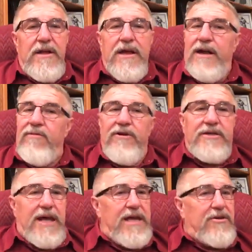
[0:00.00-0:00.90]
And I want
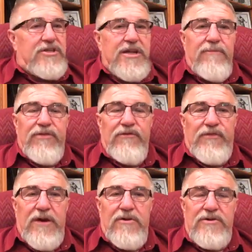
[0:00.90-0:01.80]
to tell you something,
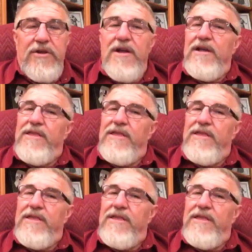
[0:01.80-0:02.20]
folks.